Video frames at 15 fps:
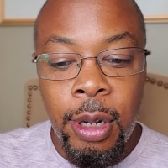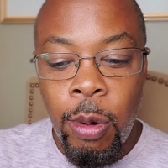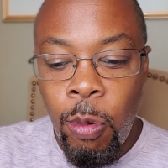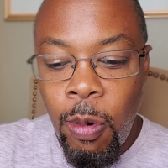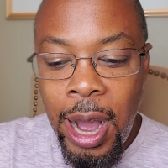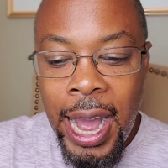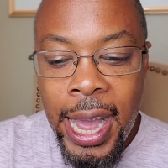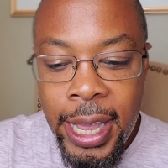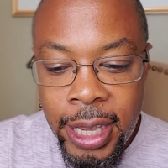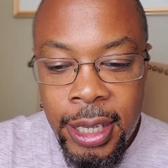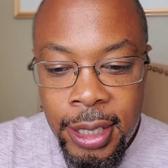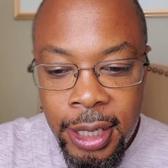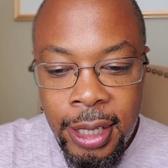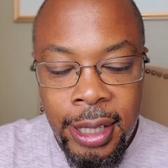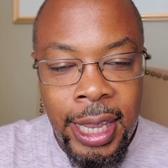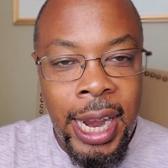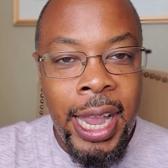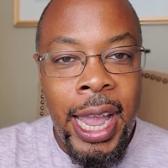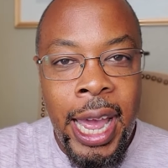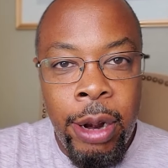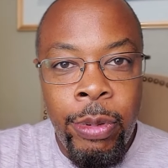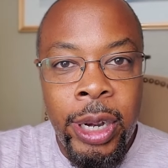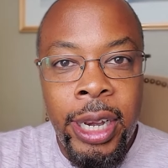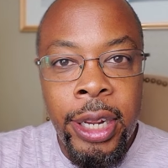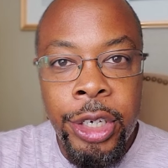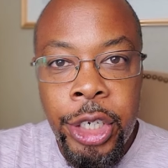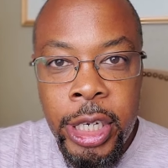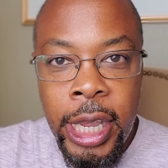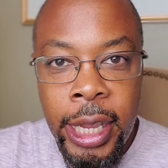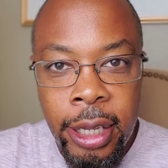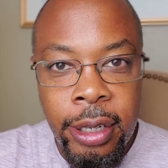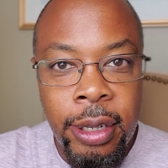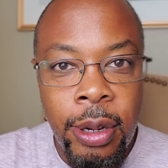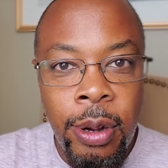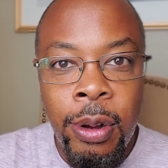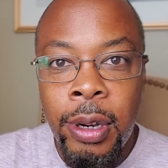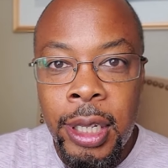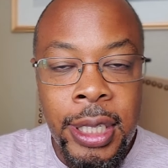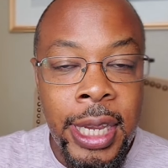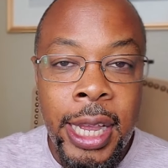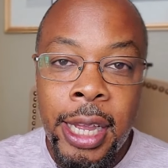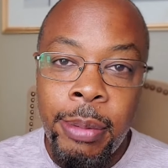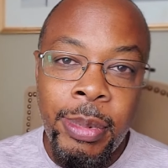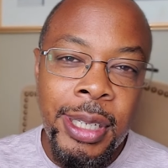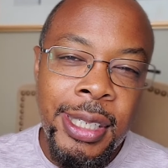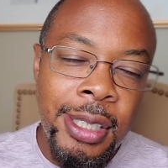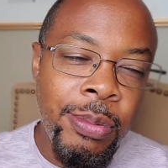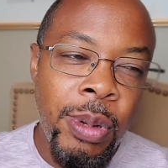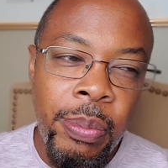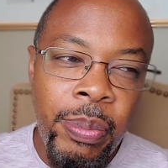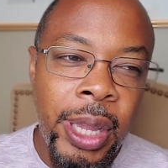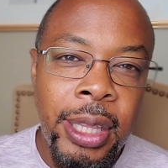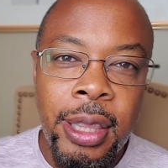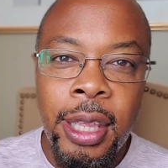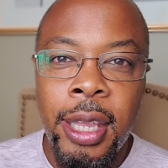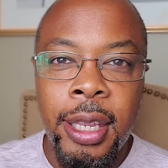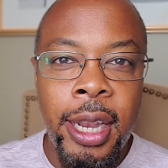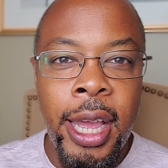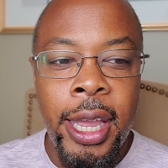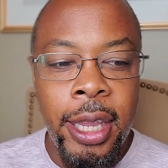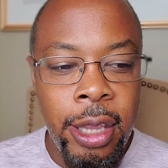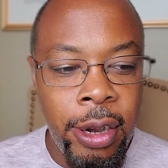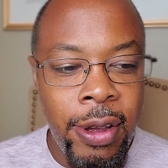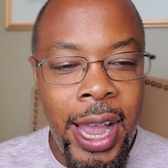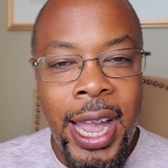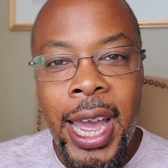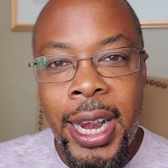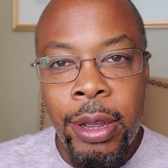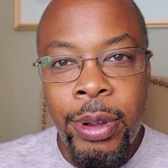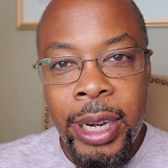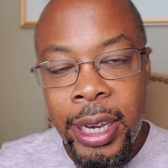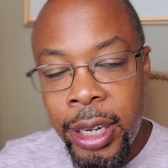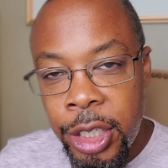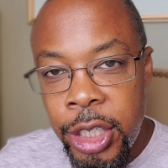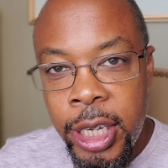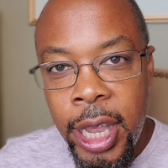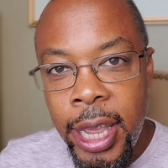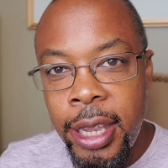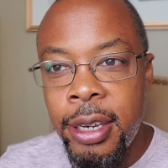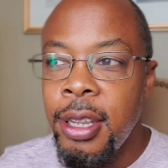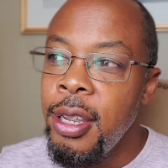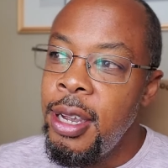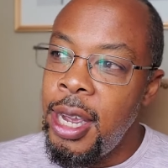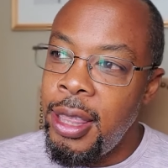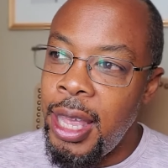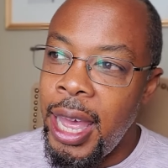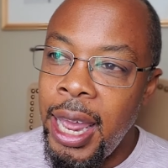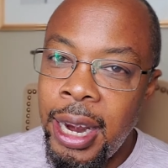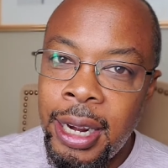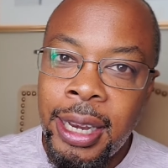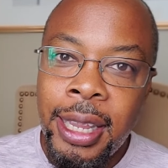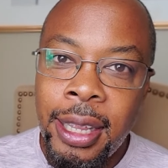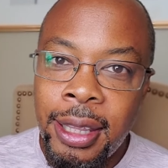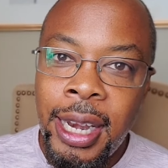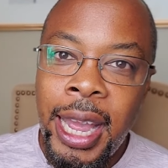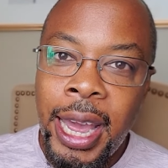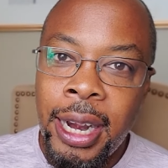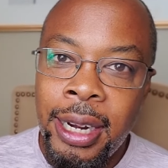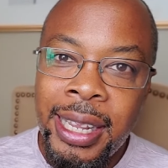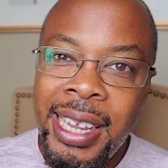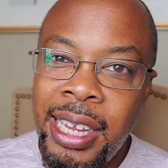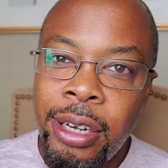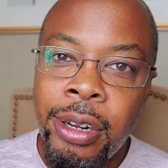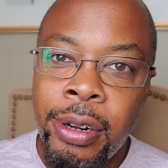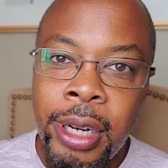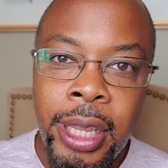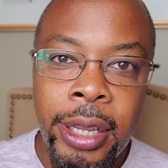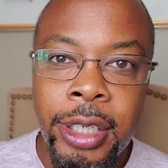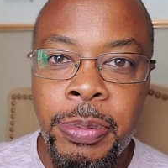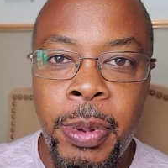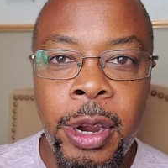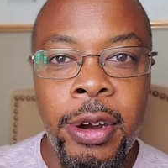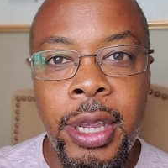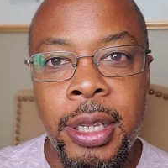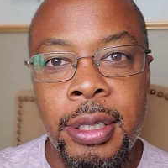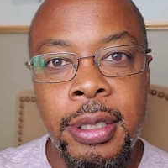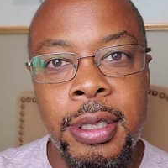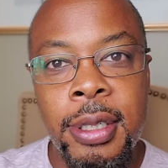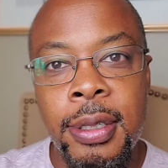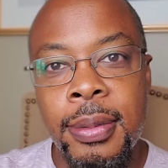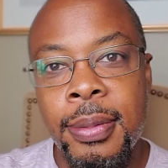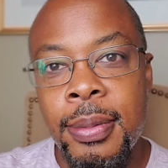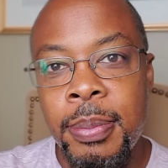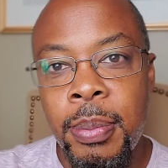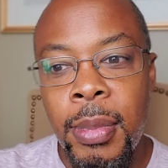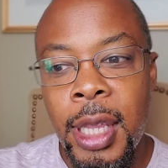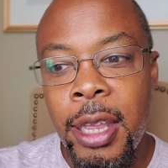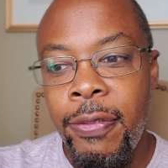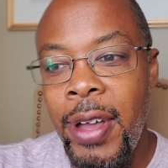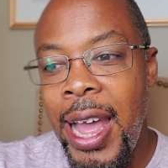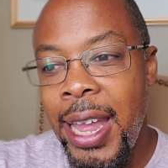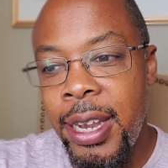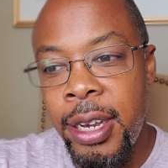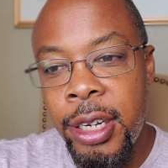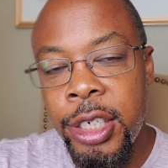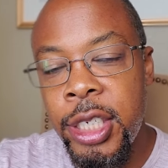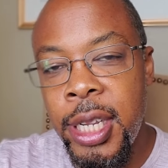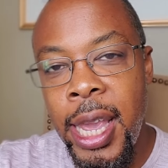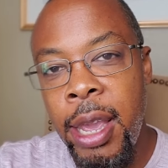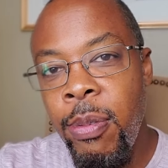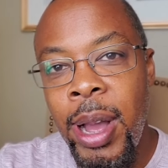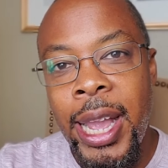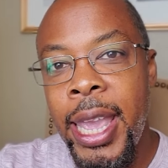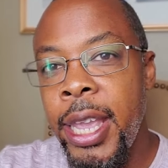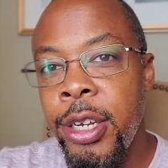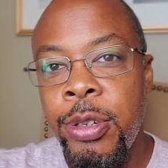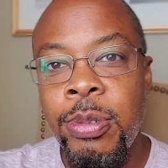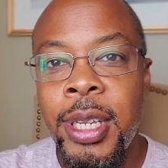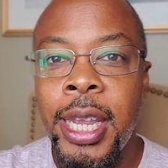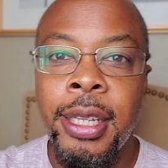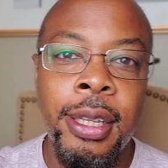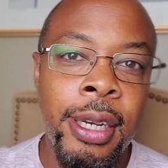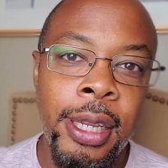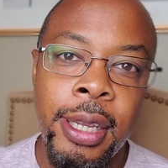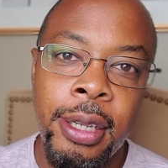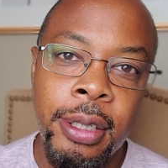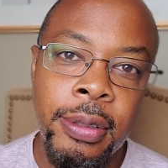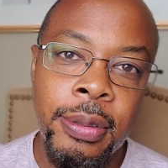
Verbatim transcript: why is it that I got to initiate all the time? This is what men think. Like, you know, I got to initiate and I got to lead and then I got to lead during the experience. If I initiate, why can't you take the lead?